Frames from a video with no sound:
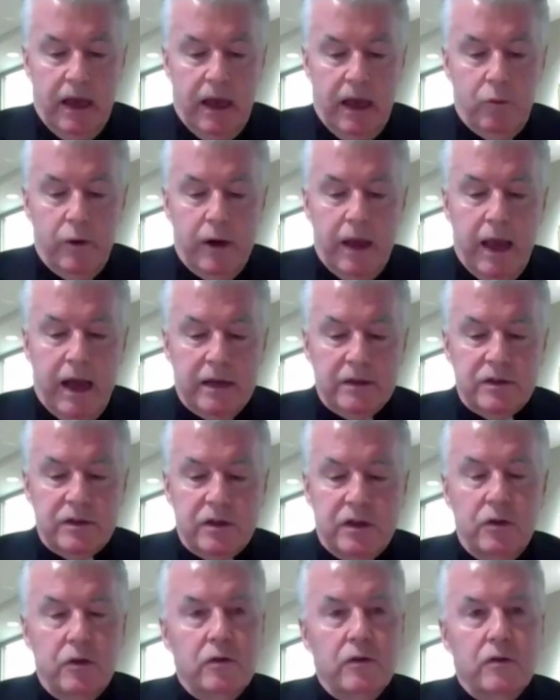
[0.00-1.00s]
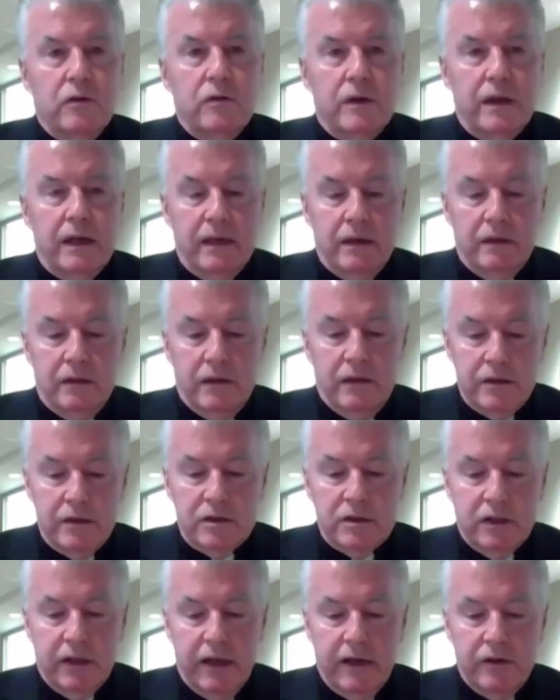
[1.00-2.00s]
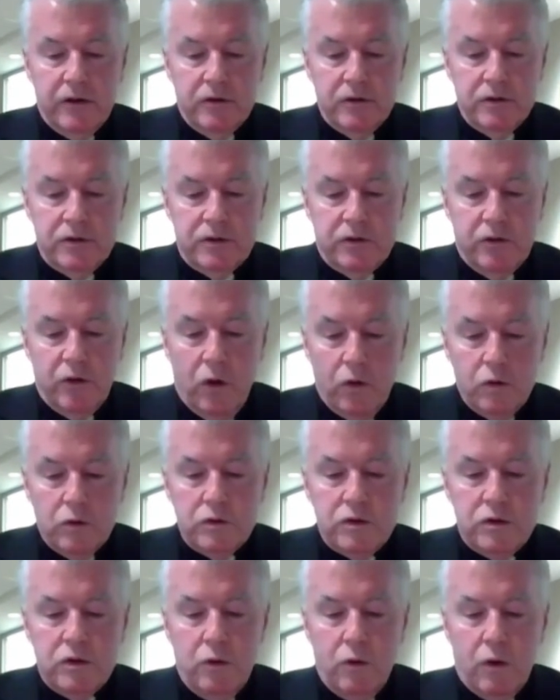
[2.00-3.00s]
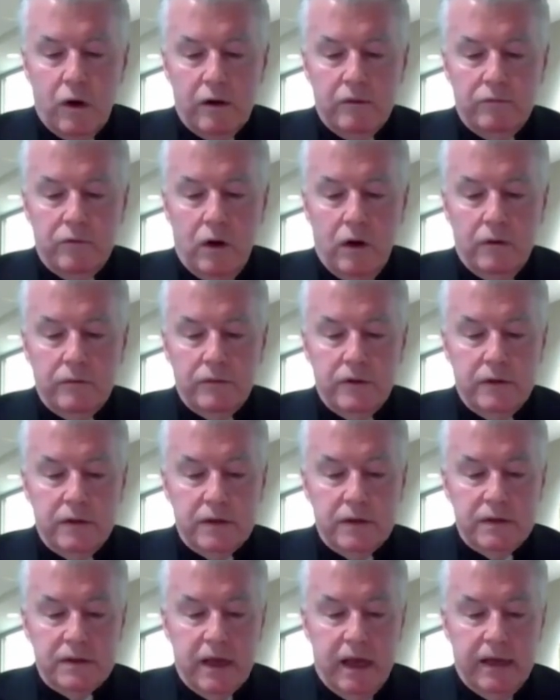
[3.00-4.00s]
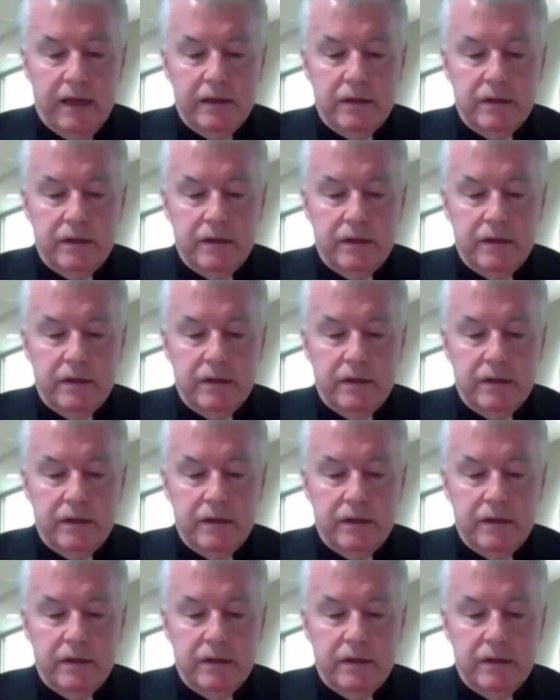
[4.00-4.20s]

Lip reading: We ask you, the legislators, those who are involved in the Senate,